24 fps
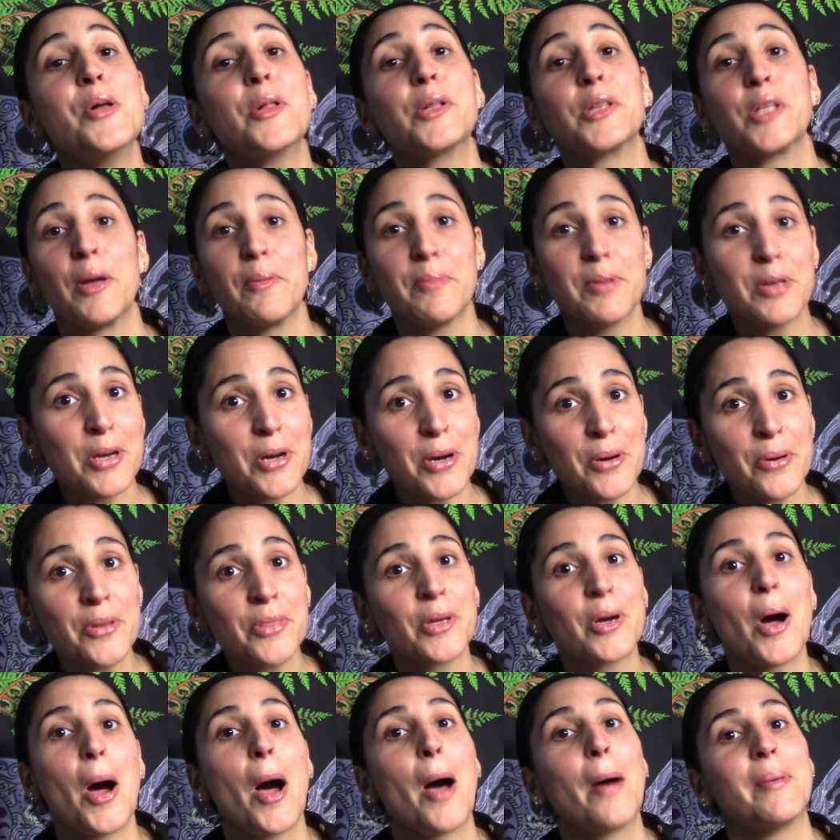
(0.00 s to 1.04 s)
Let me know in
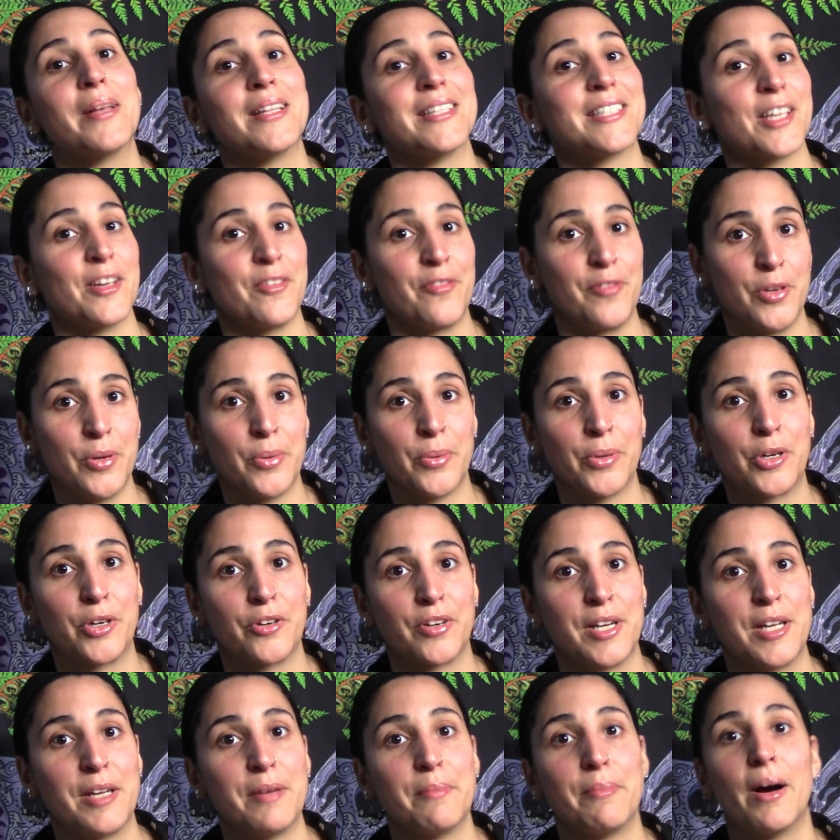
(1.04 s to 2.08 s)
the comments if you agree,